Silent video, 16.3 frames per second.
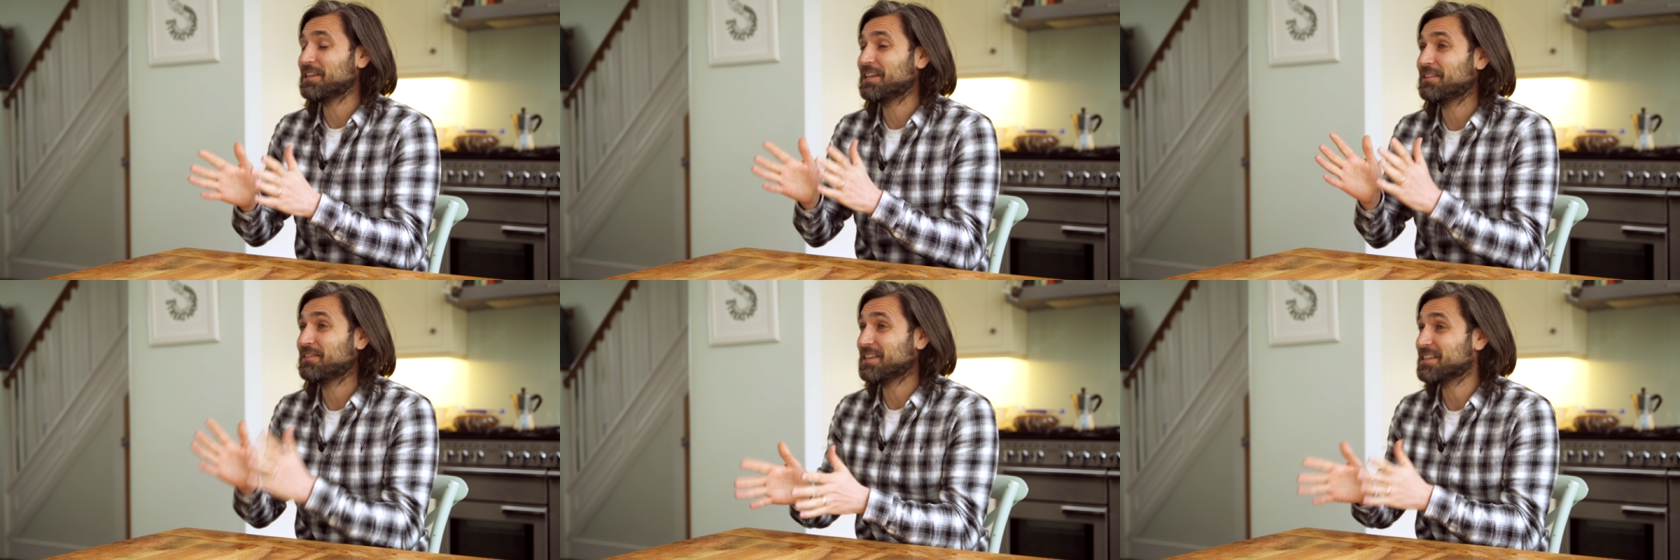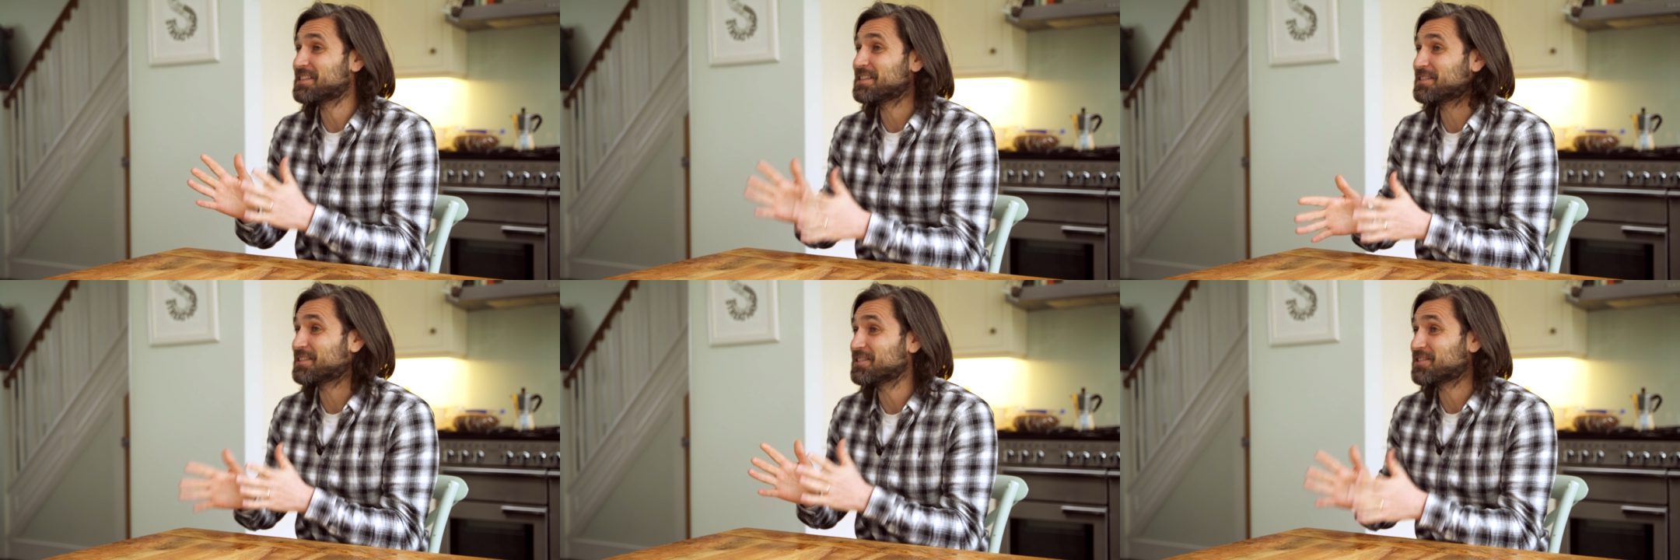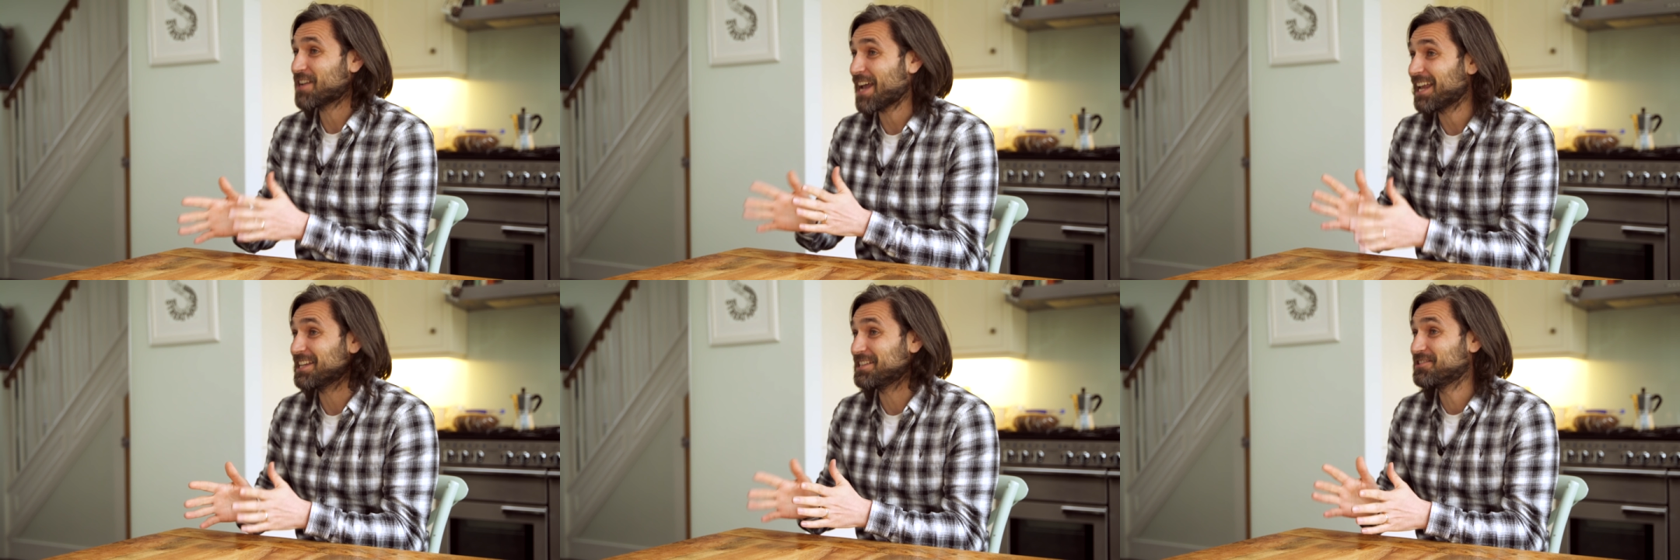it, this is the
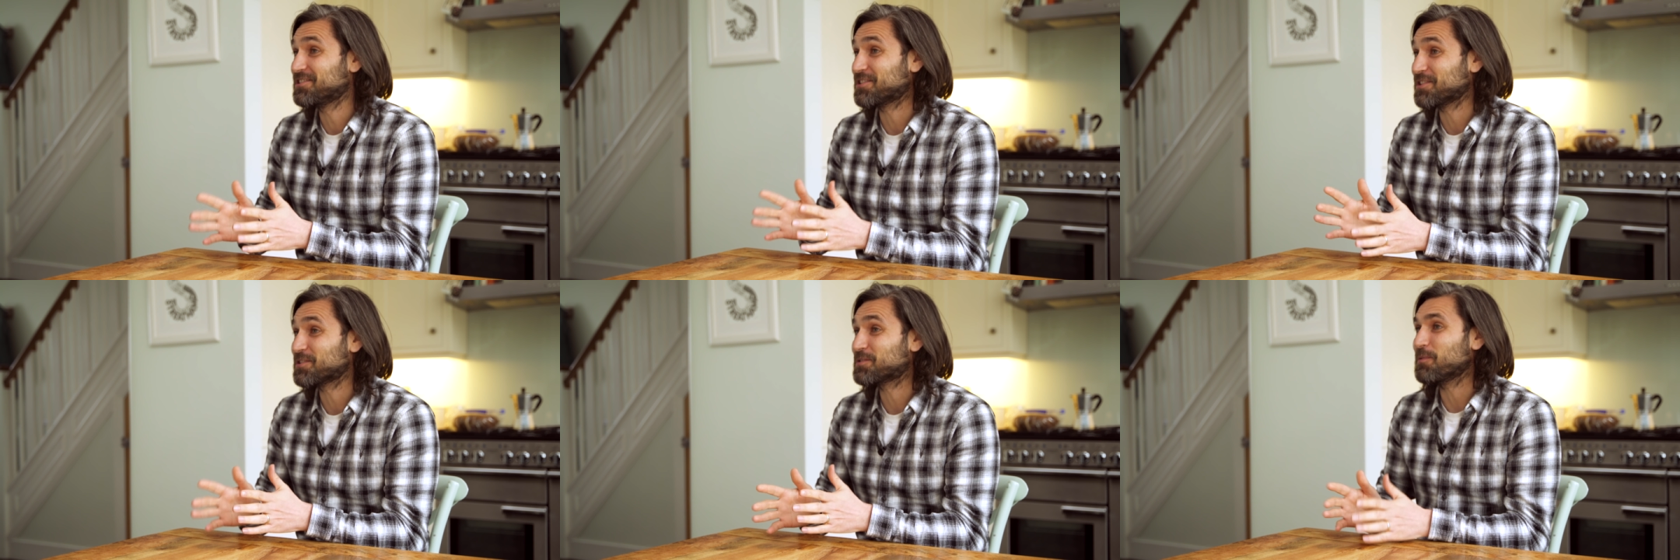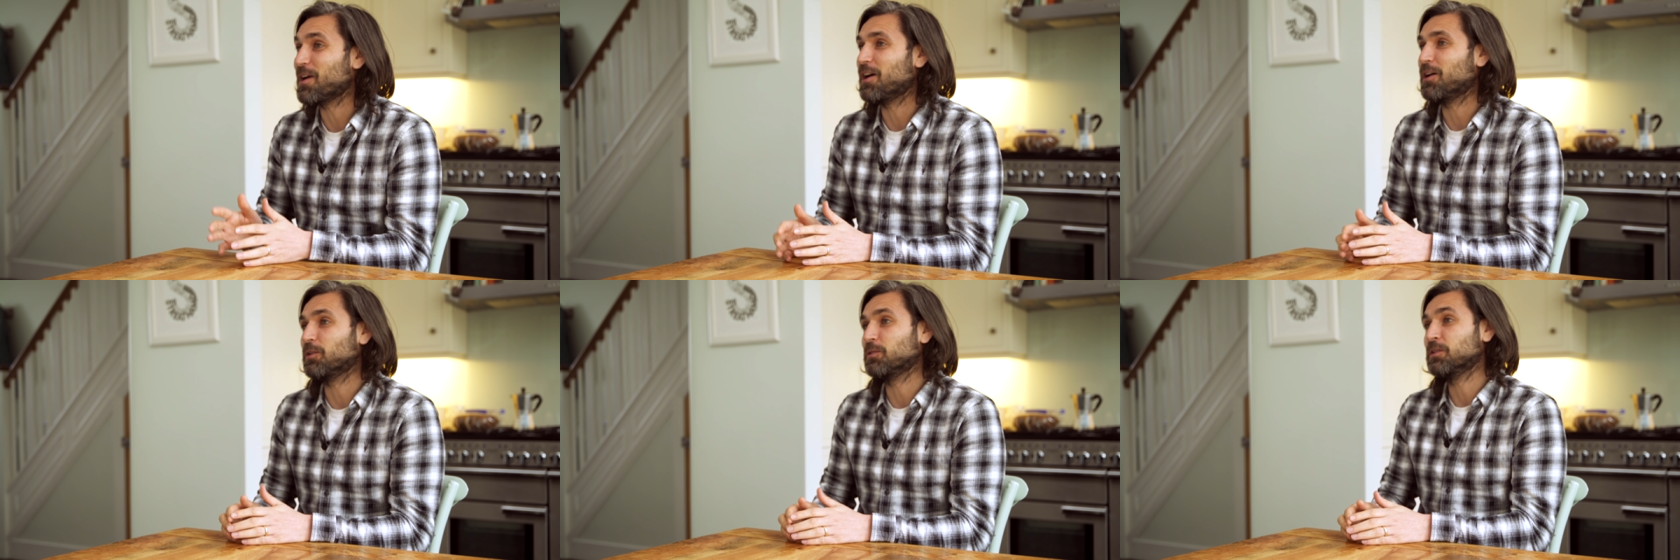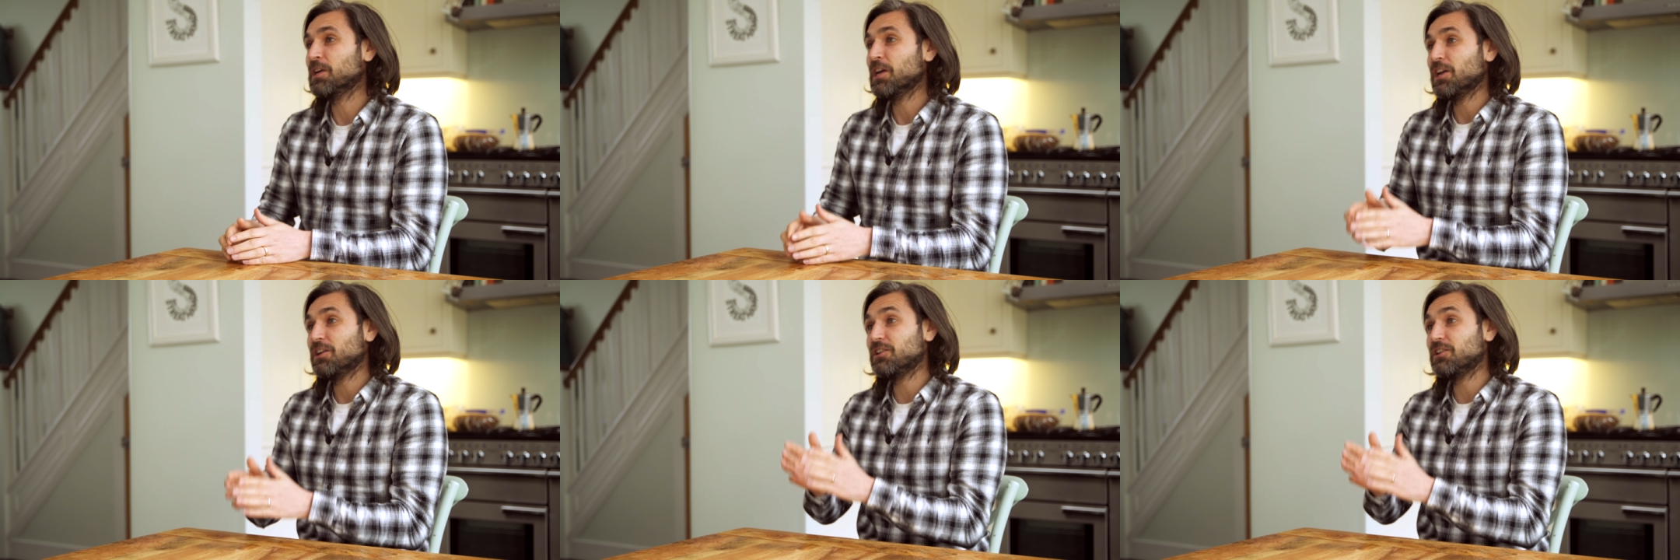challenge as well.